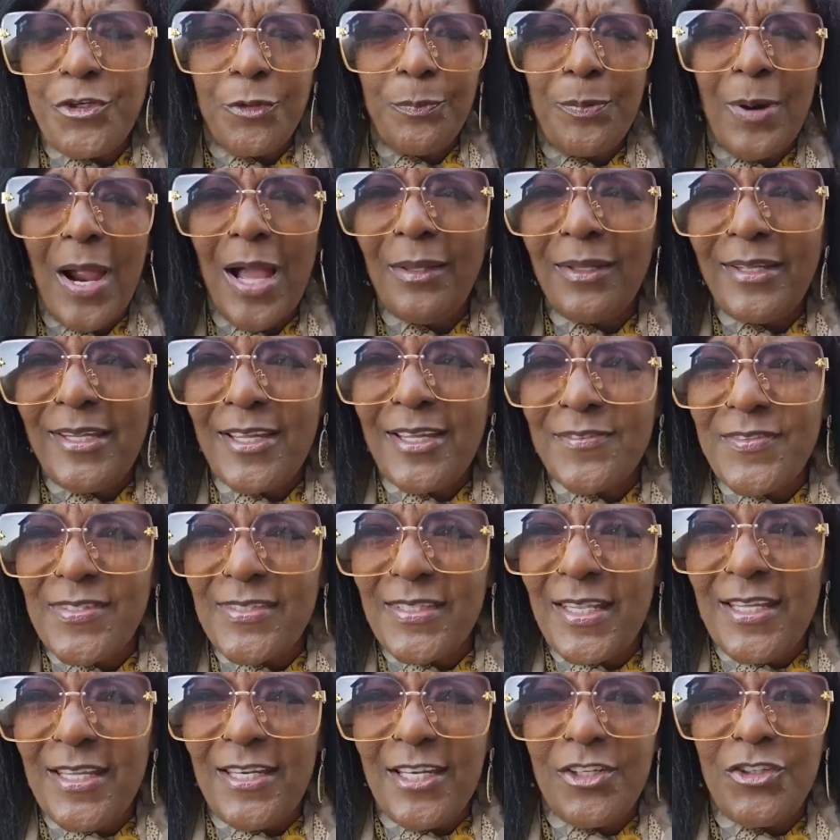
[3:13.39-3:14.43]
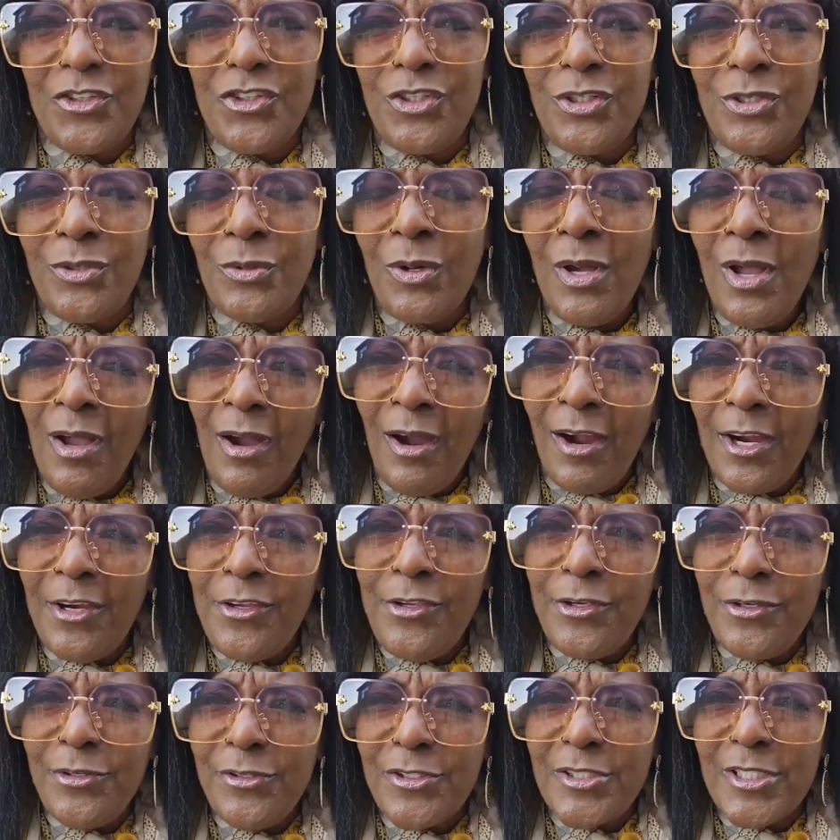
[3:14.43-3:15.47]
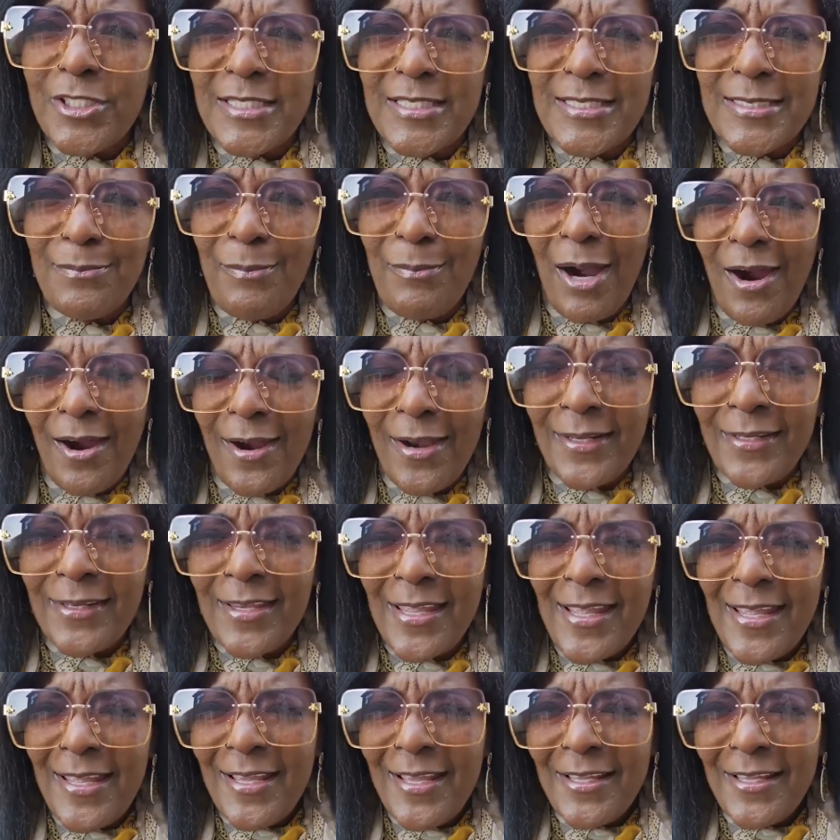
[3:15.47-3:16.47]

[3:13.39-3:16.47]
You probably have seen it too. Are you smart?